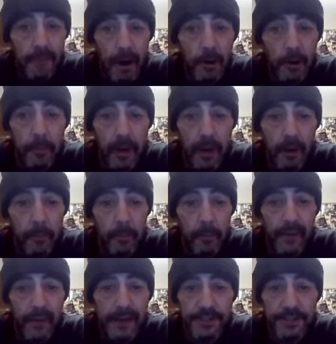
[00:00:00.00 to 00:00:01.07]
are dependent
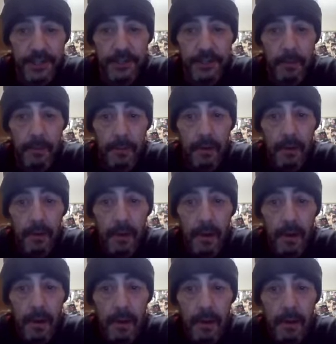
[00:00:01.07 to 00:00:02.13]
upon that system.
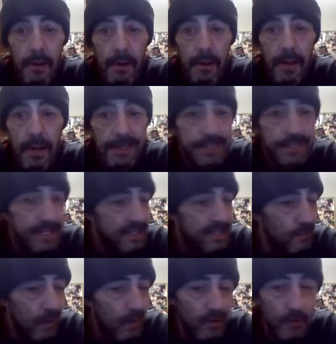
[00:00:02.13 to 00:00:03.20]
That
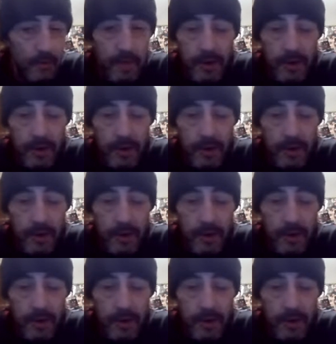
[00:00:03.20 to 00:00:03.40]
system, whether it